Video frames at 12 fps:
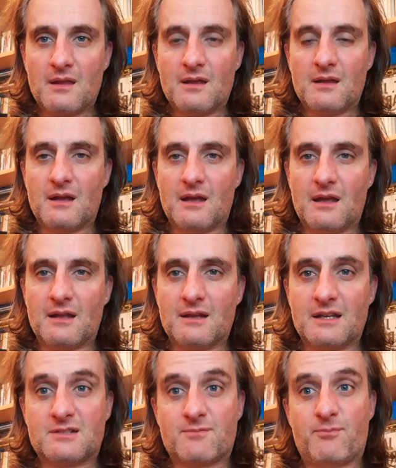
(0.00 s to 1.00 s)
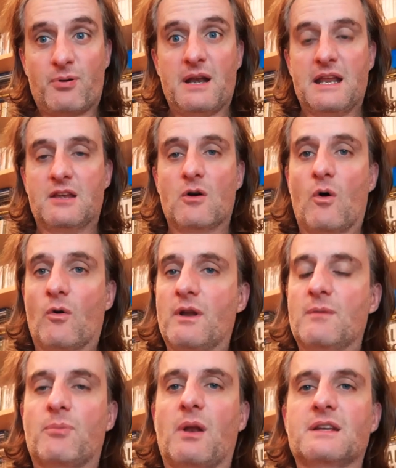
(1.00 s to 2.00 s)
It's pretty
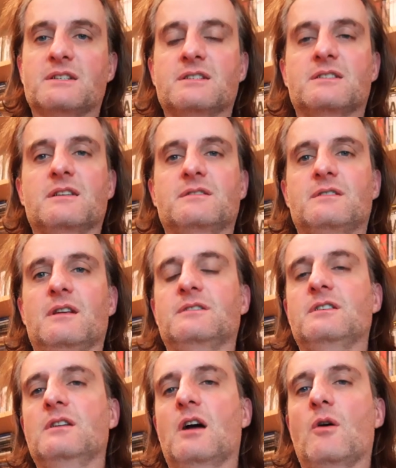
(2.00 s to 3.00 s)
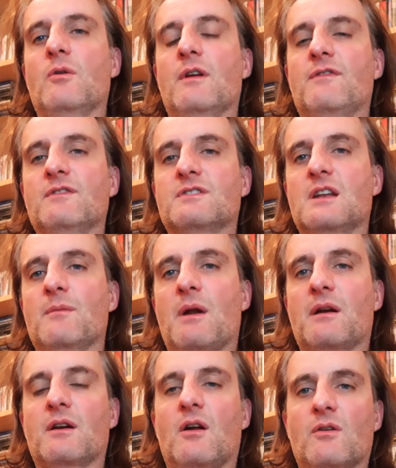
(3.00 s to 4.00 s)
gory in places, as you know, if you've seen
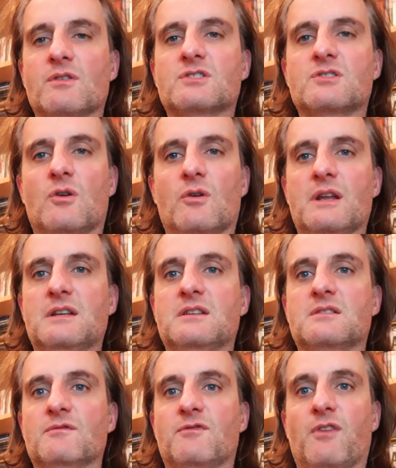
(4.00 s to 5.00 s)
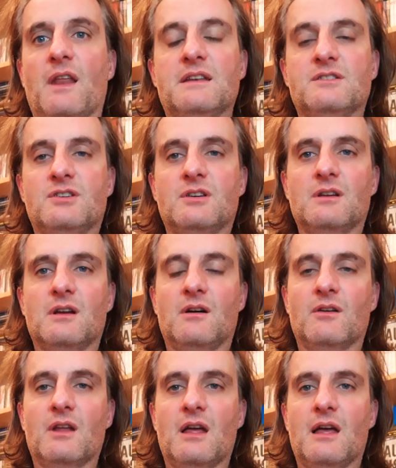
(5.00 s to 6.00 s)
American Horror Story. It doesn't flinch
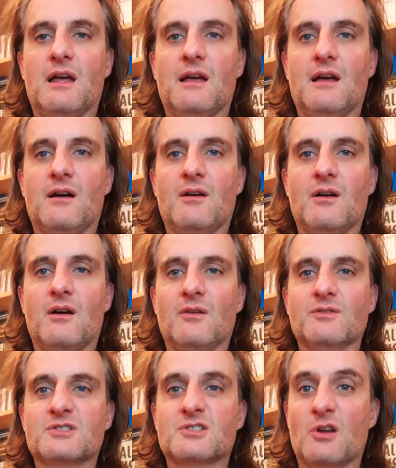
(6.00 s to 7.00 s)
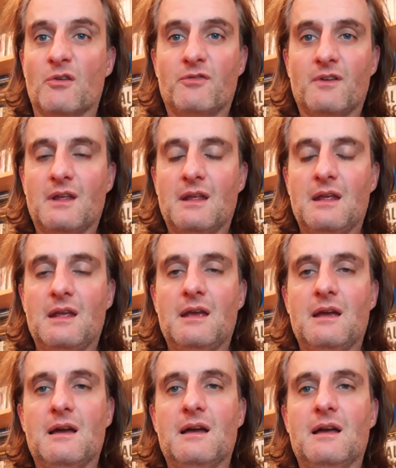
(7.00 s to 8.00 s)
on stuff.
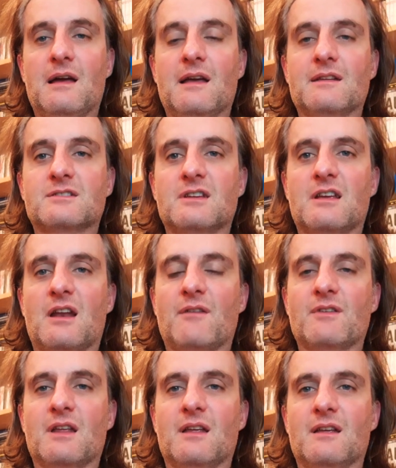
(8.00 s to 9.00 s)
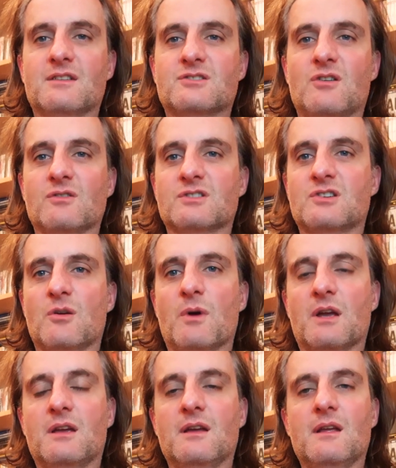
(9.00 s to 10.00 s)
So you got to have a strong
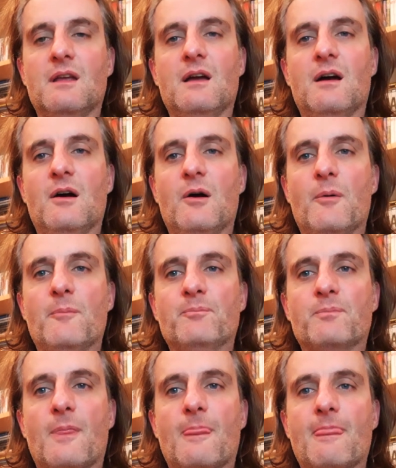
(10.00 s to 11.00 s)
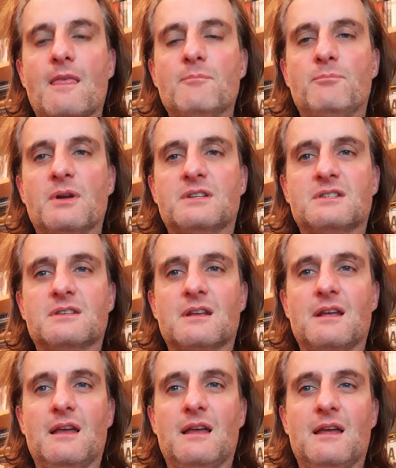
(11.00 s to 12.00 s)
stomach.
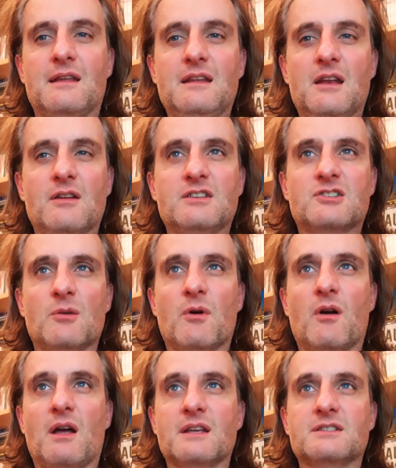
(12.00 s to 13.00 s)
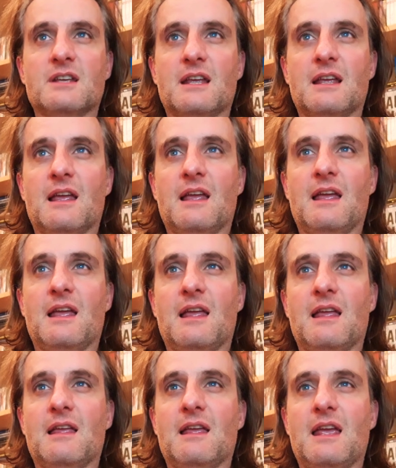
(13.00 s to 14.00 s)
But you know, in summarising,
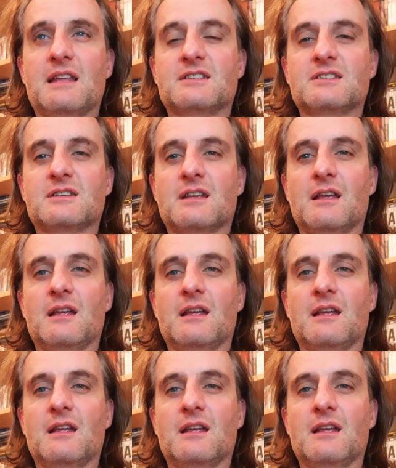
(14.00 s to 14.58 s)
it's,